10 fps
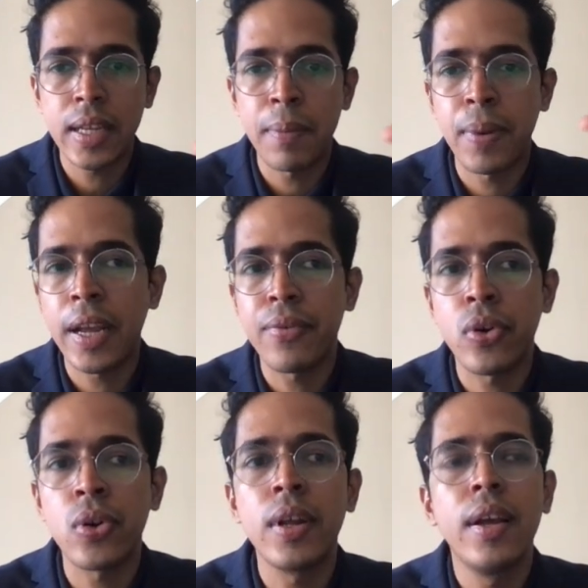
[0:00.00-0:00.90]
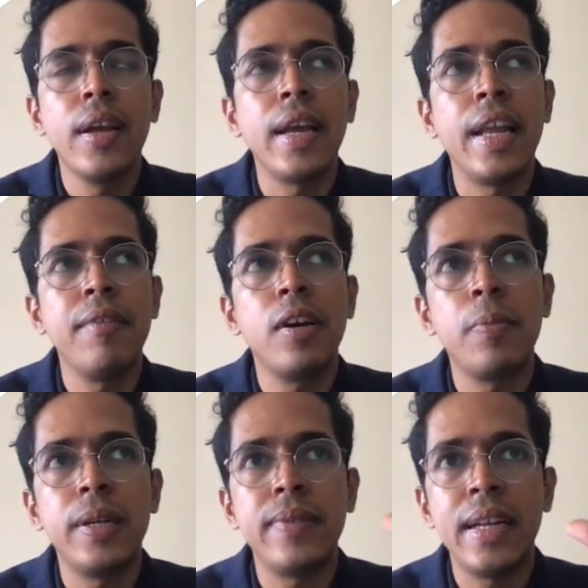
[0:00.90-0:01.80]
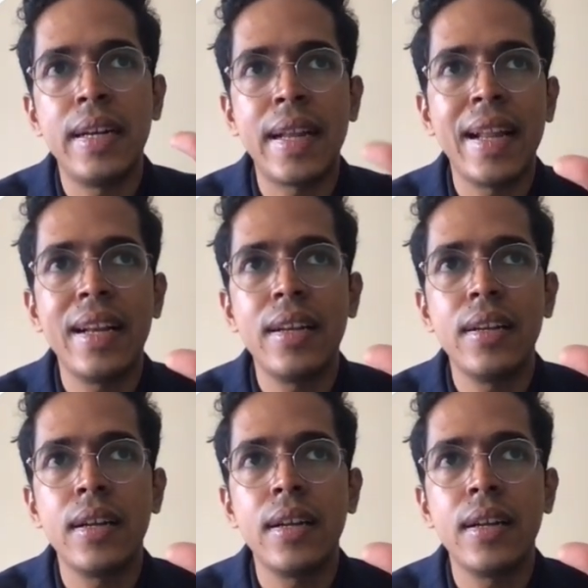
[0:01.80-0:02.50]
apply for anywhere between 10